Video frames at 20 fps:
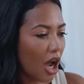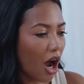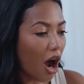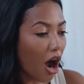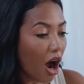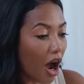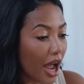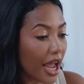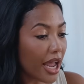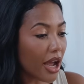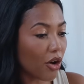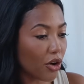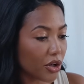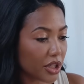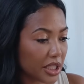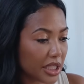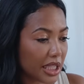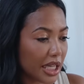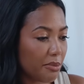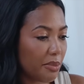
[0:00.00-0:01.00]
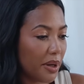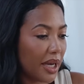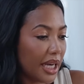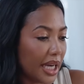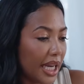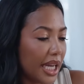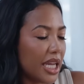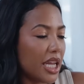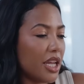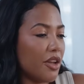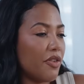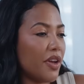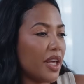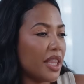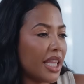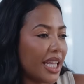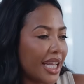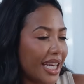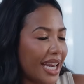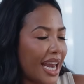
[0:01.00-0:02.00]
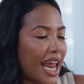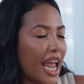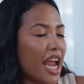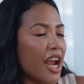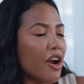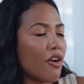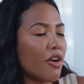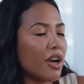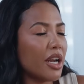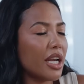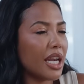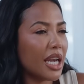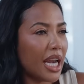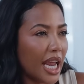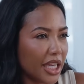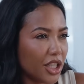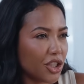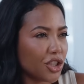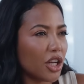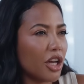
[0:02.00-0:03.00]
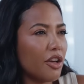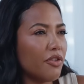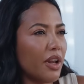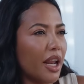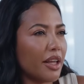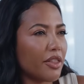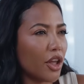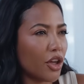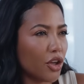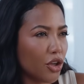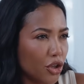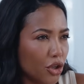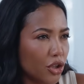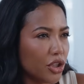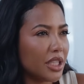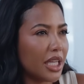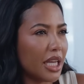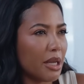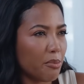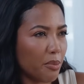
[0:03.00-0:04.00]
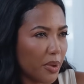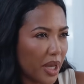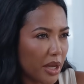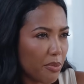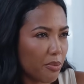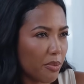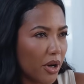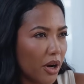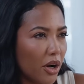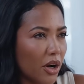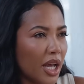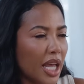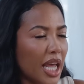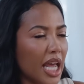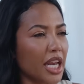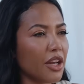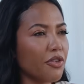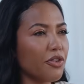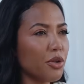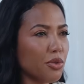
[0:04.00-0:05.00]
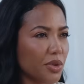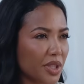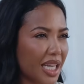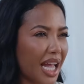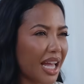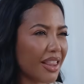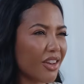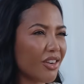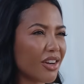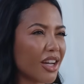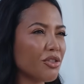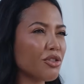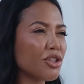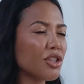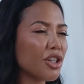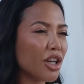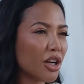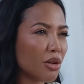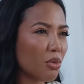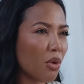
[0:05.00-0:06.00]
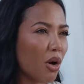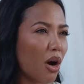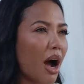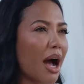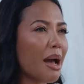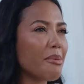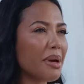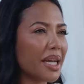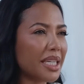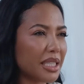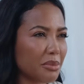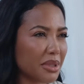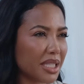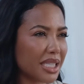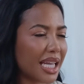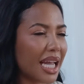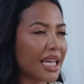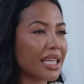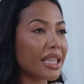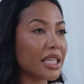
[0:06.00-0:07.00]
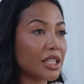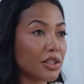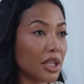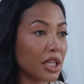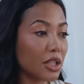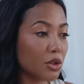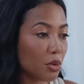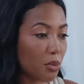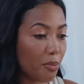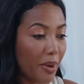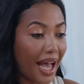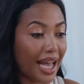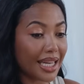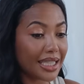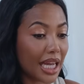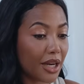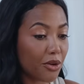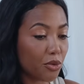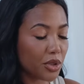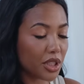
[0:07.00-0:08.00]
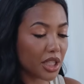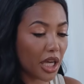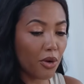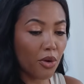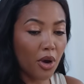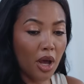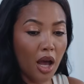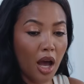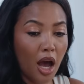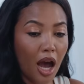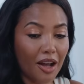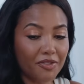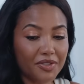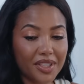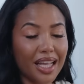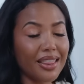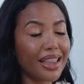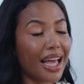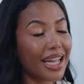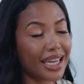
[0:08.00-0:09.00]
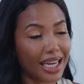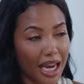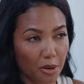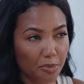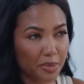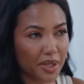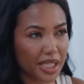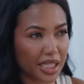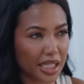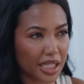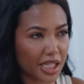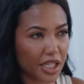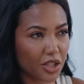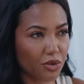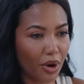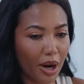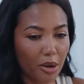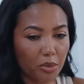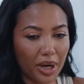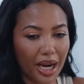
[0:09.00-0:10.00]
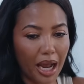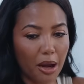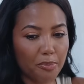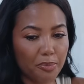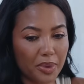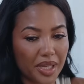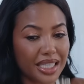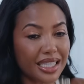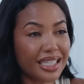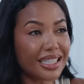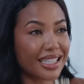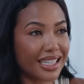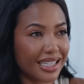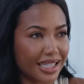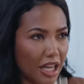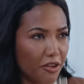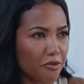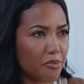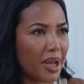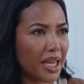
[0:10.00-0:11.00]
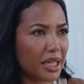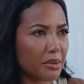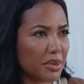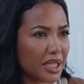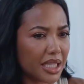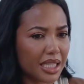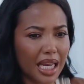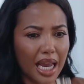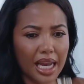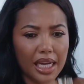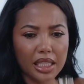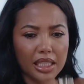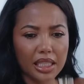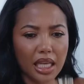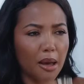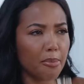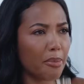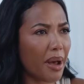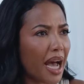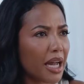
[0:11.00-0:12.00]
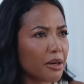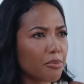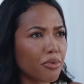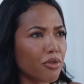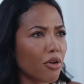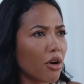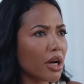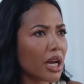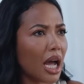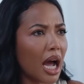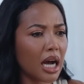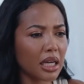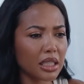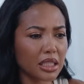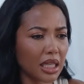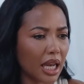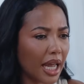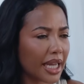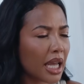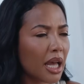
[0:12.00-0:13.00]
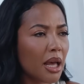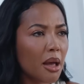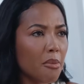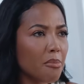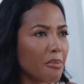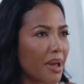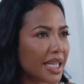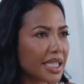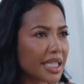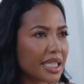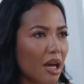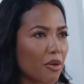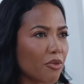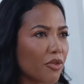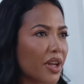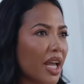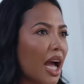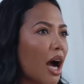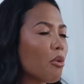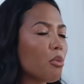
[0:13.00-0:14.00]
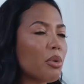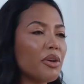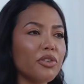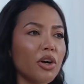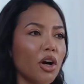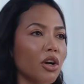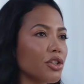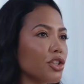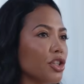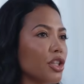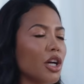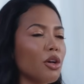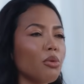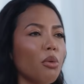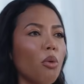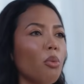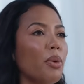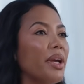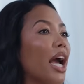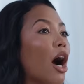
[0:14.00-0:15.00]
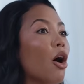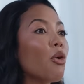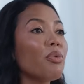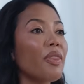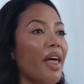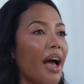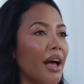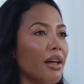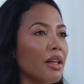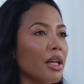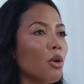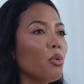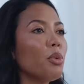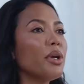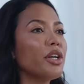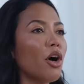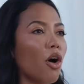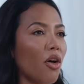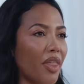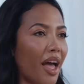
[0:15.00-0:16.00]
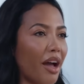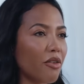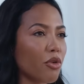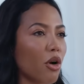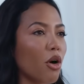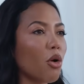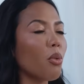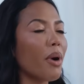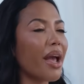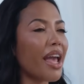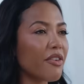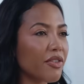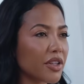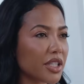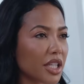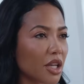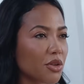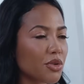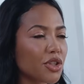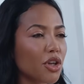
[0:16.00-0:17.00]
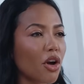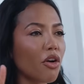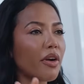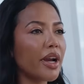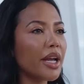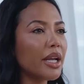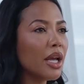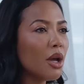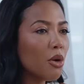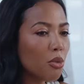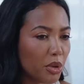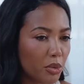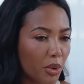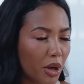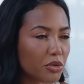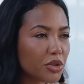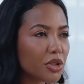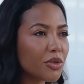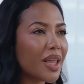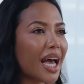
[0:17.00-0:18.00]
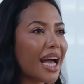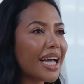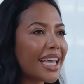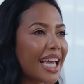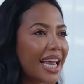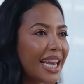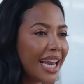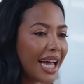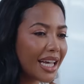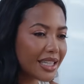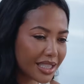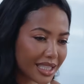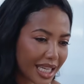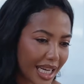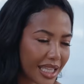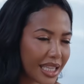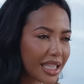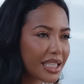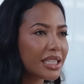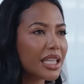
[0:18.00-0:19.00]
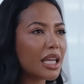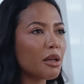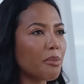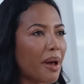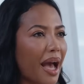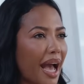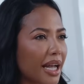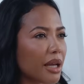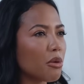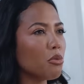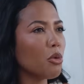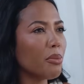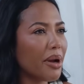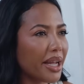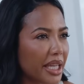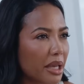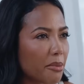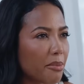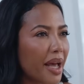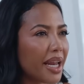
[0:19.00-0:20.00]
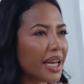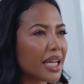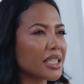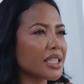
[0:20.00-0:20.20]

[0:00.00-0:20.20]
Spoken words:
I honestly believe in the inherent nature of like the good in people. And if you stand there and go, do you know what? I made a mistake. These things were bad. And also I've done that in our businesses, right? When our businesses have made mistakes, a bad product, like messed something up, we've gone, do you know what? We own that. We got that wrong. We're ever so sorry. We won't do that again. Let us take this thing back and we'll make it better.